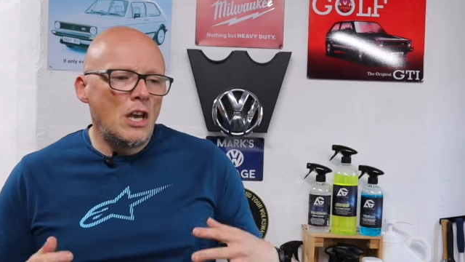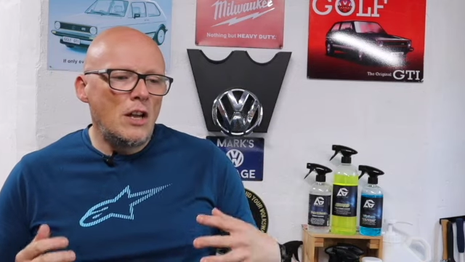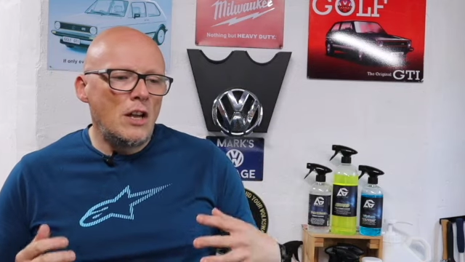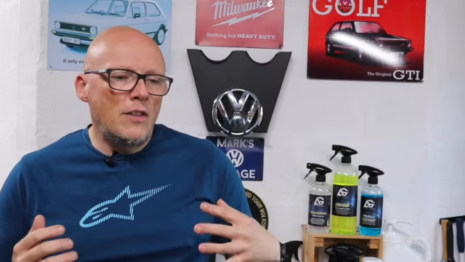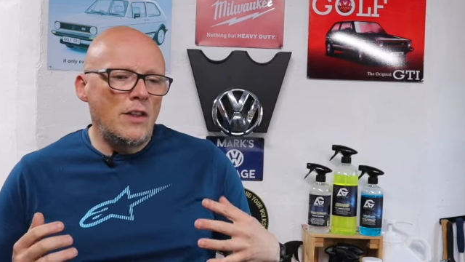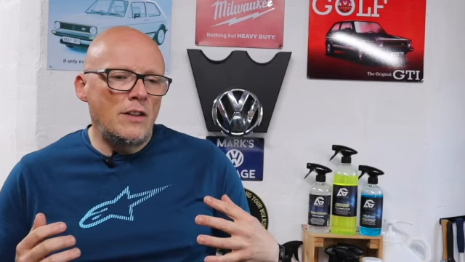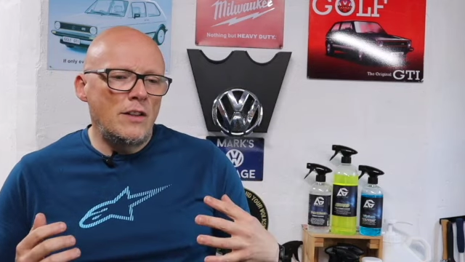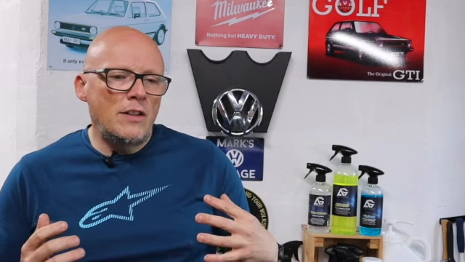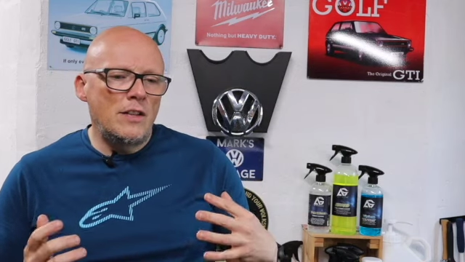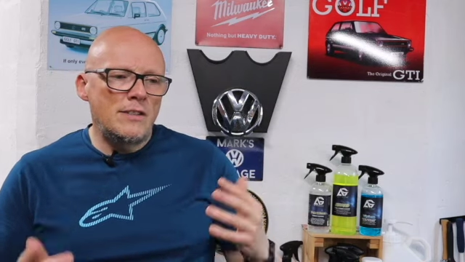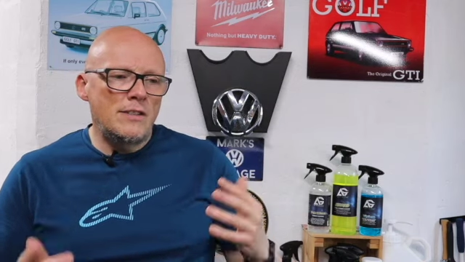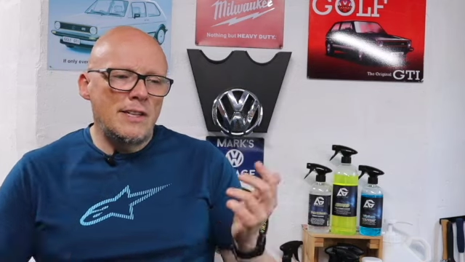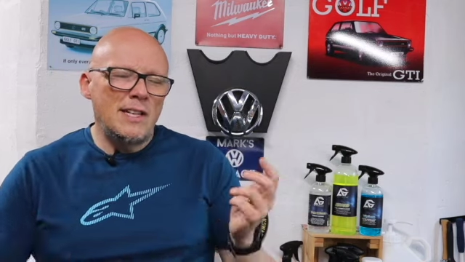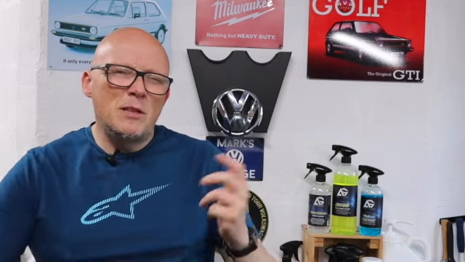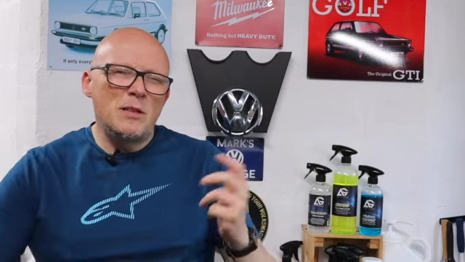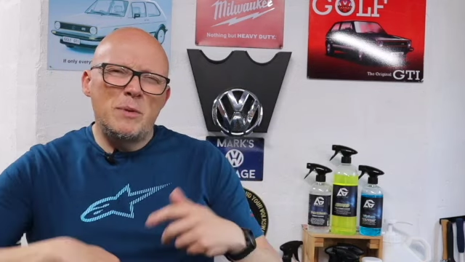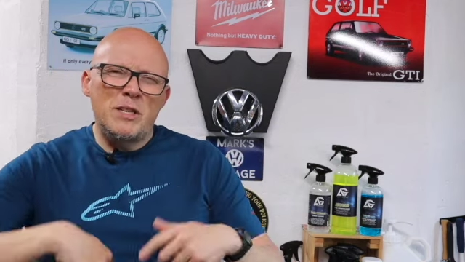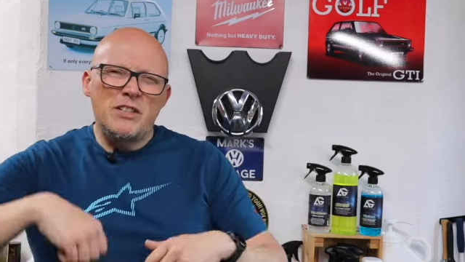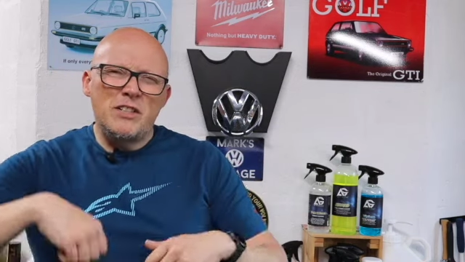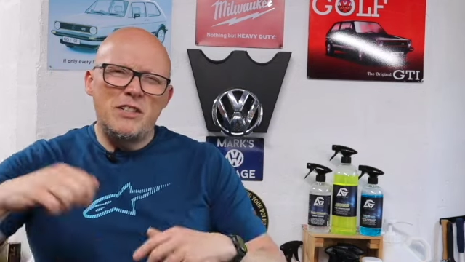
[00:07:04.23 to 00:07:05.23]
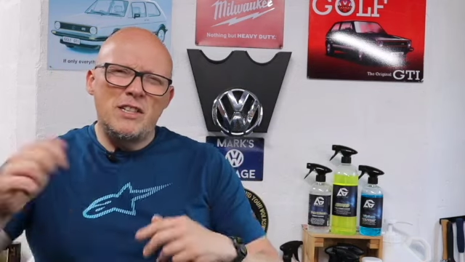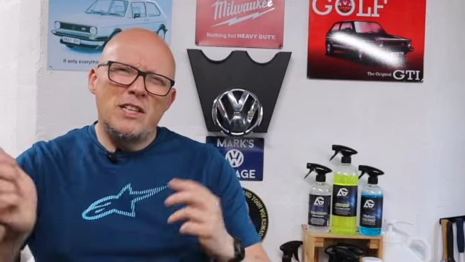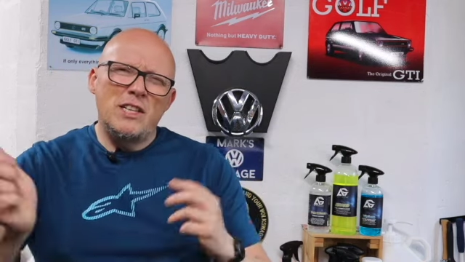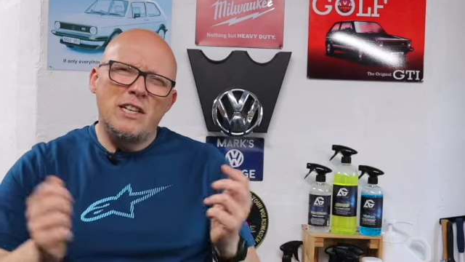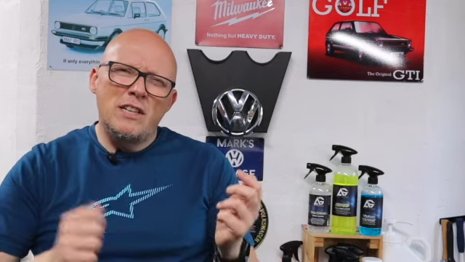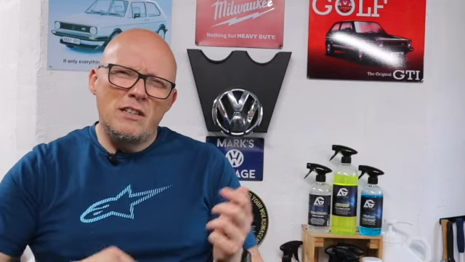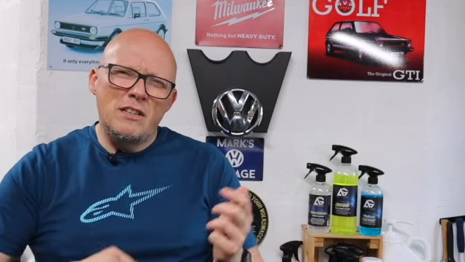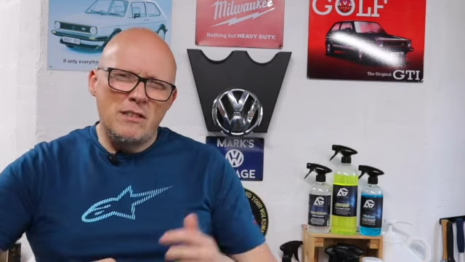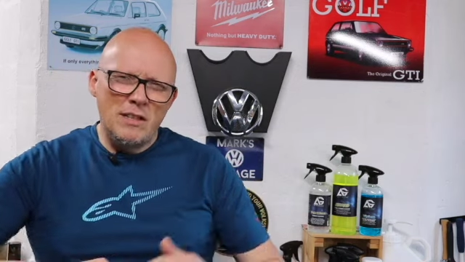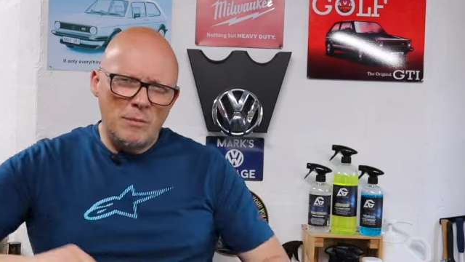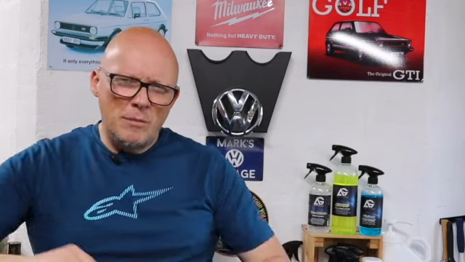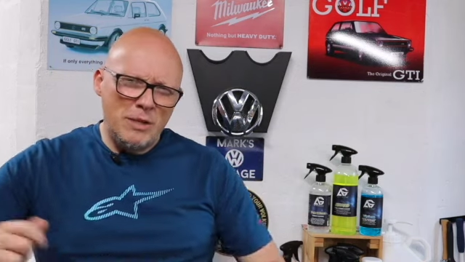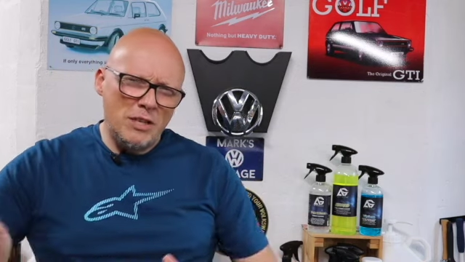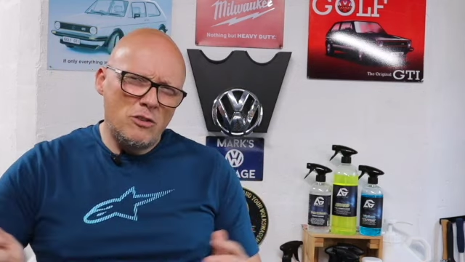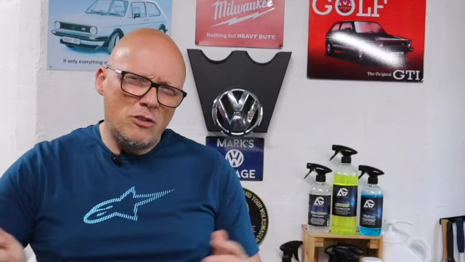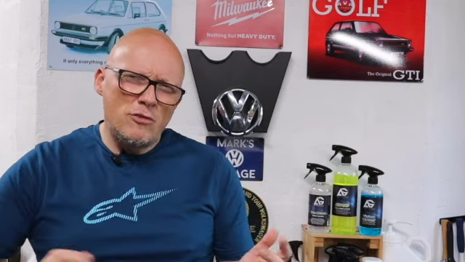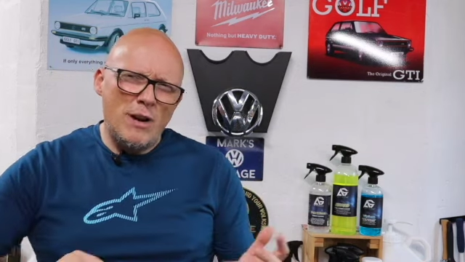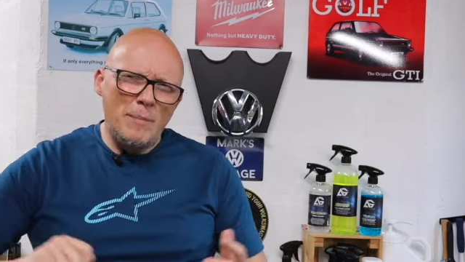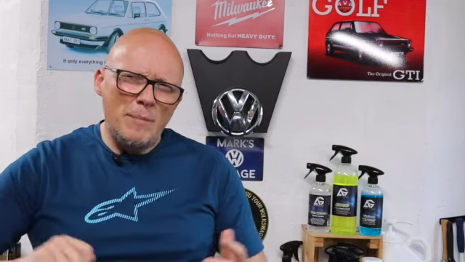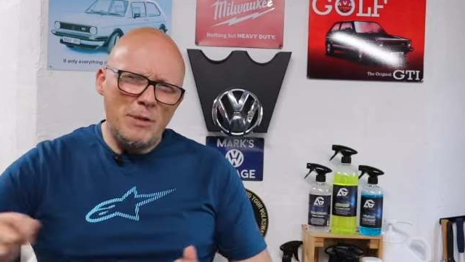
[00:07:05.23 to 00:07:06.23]
there's a little bit of stickiness, a little bit of
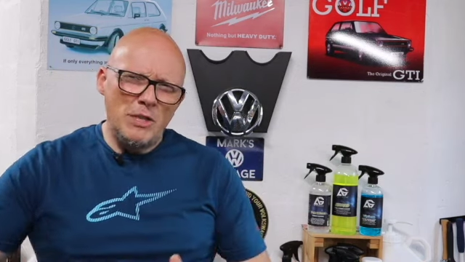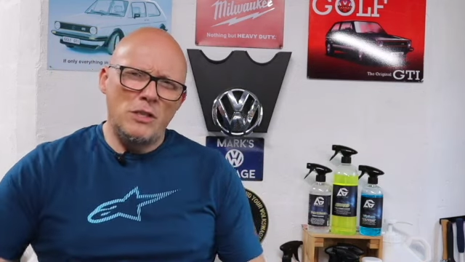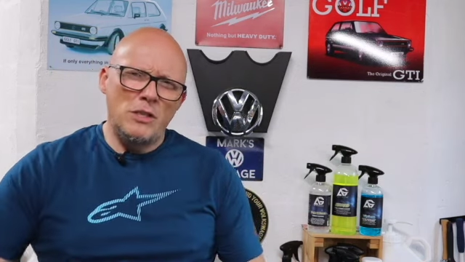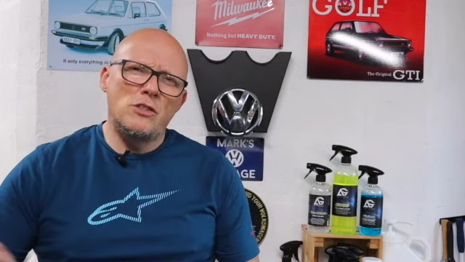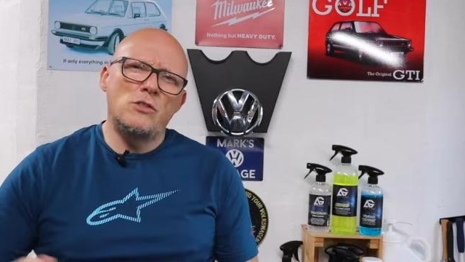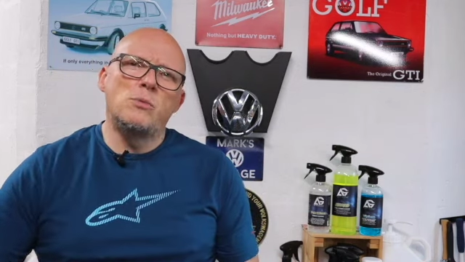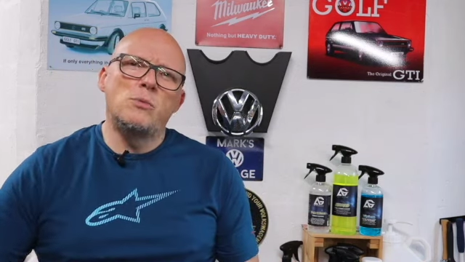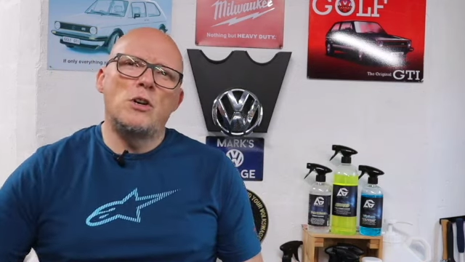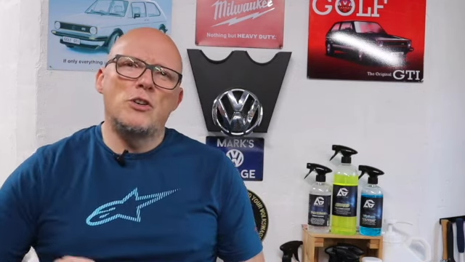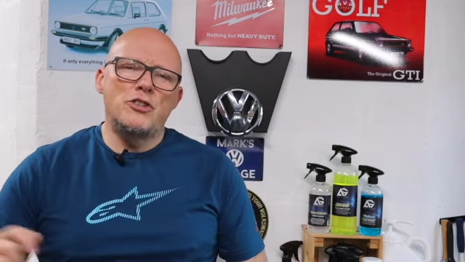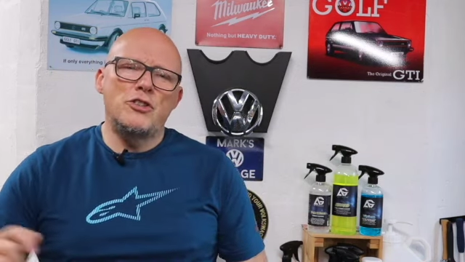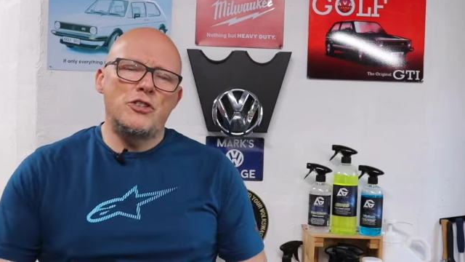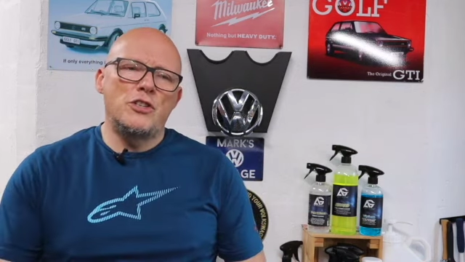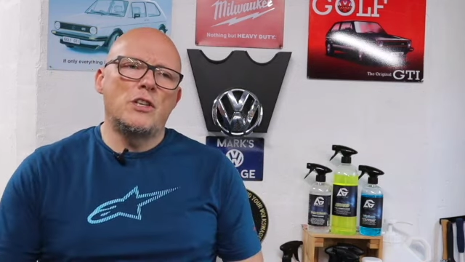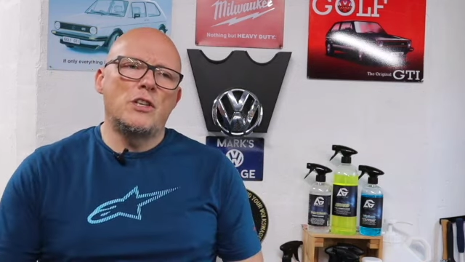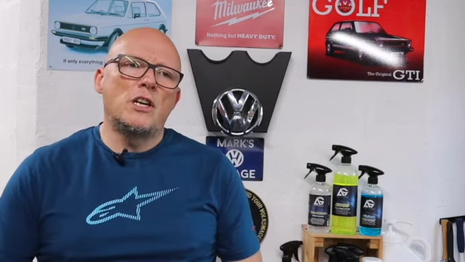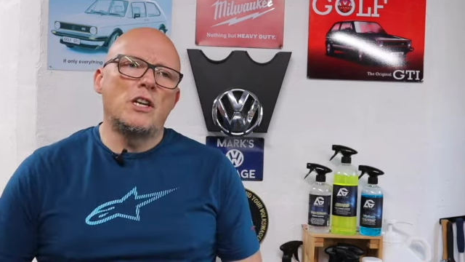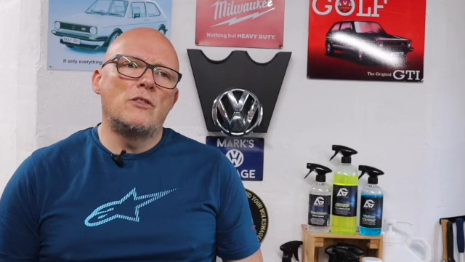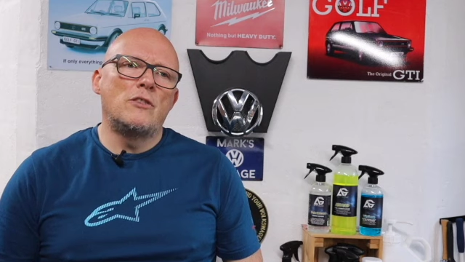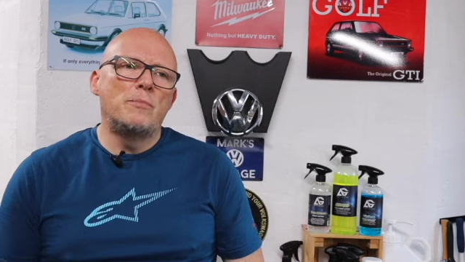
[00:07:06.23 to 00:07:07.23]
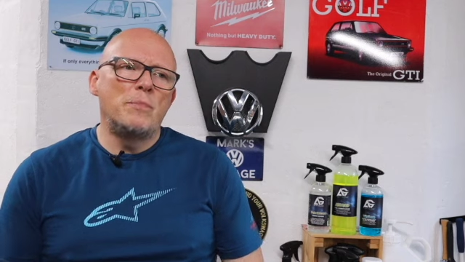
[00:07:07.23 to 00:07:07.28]
grabbiness whilst you're kind of